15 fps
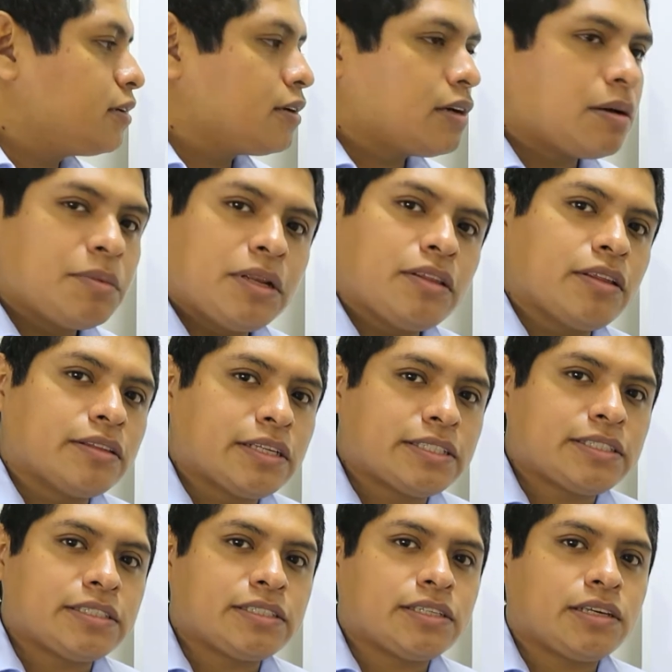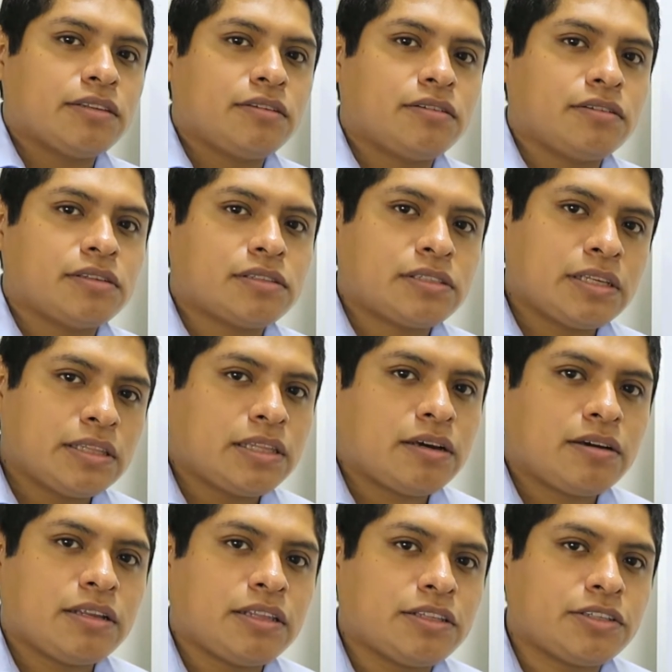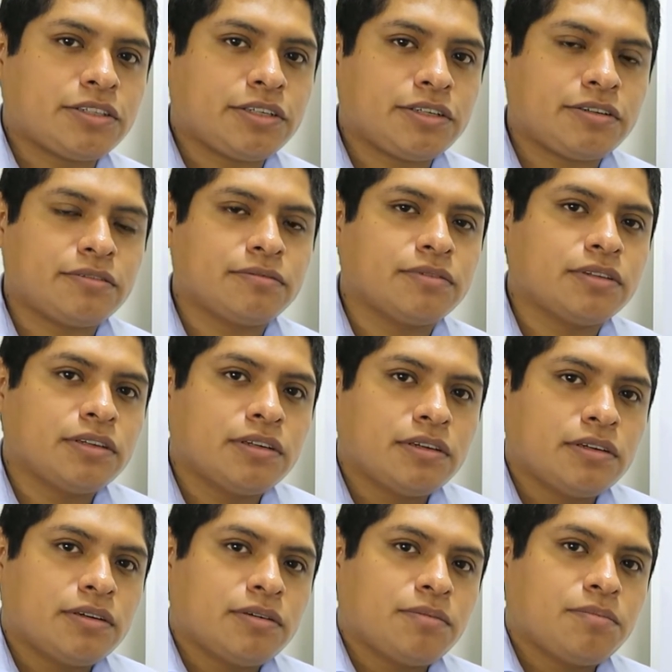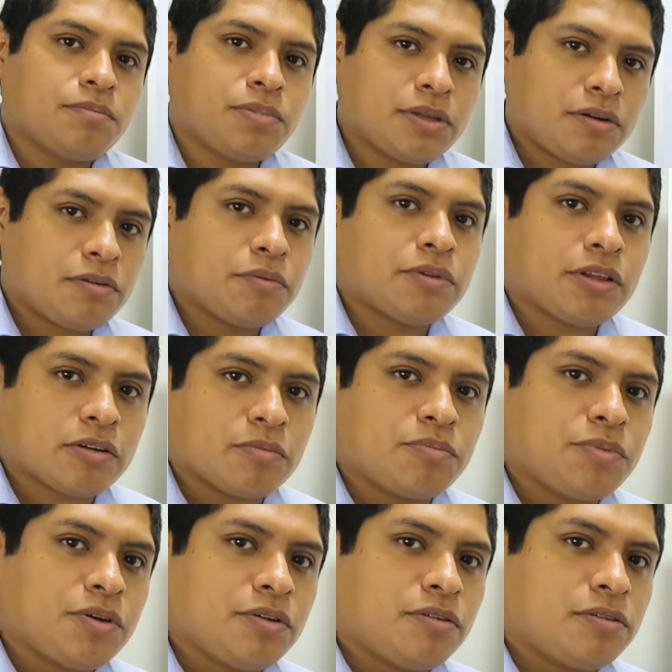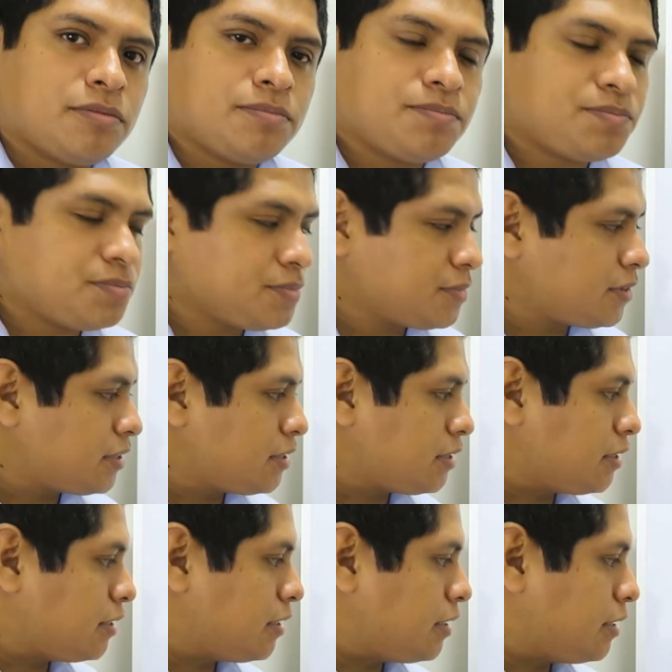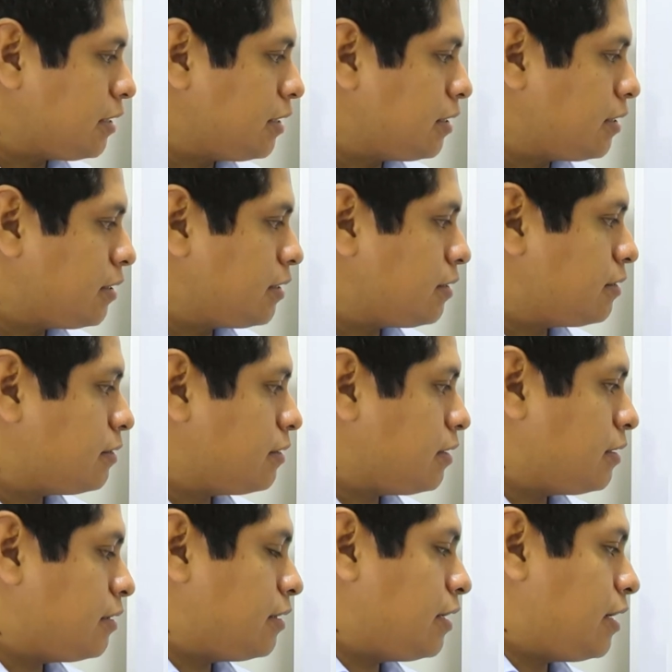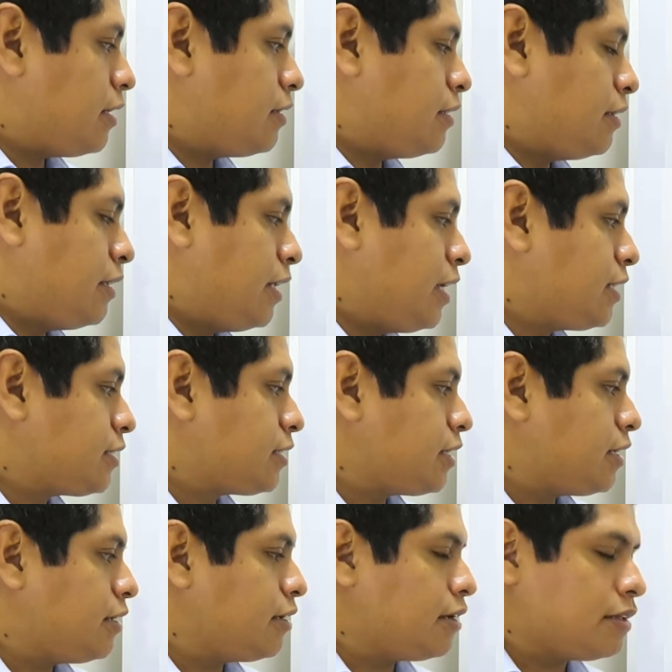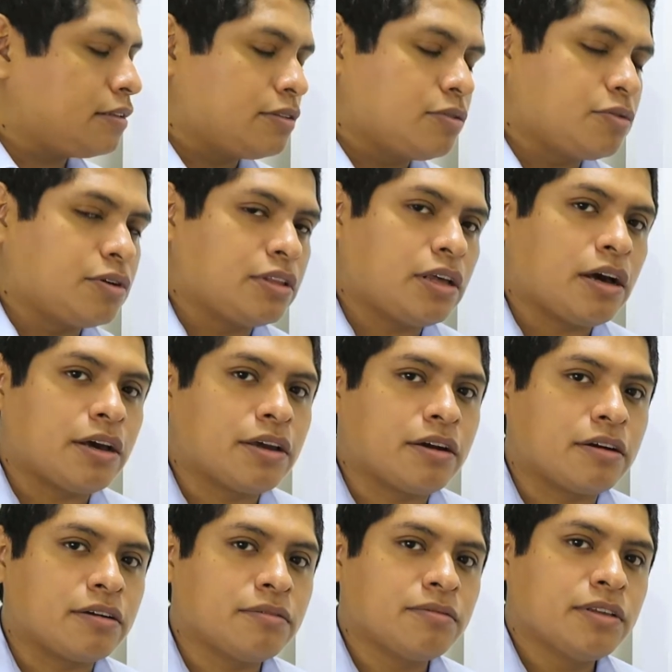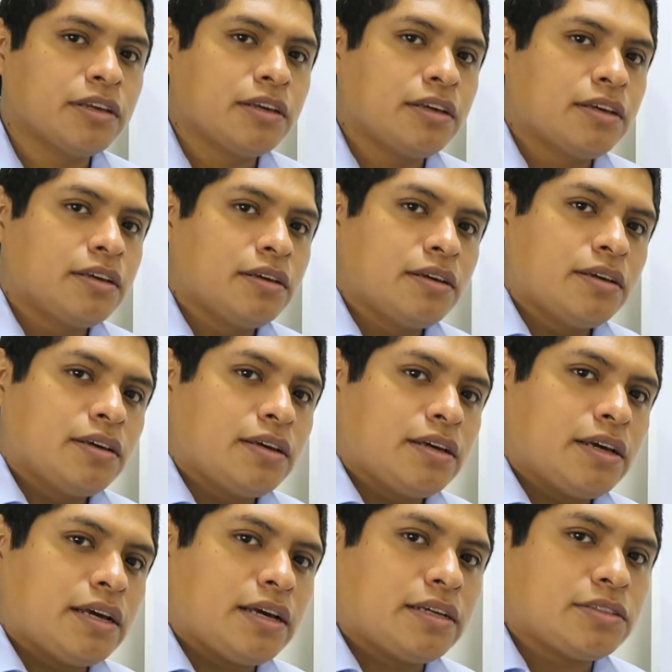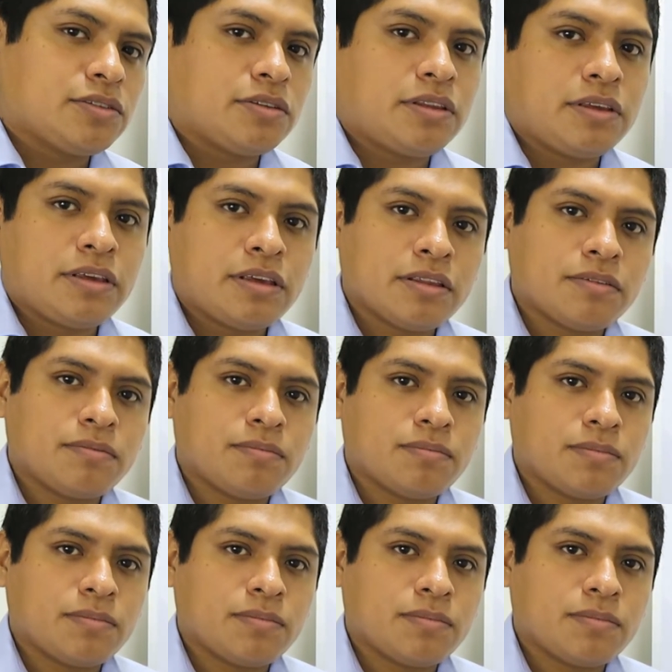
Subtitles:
come into the testing center, sit down in the chair, play around with the computer in the essay and during IR, and so they get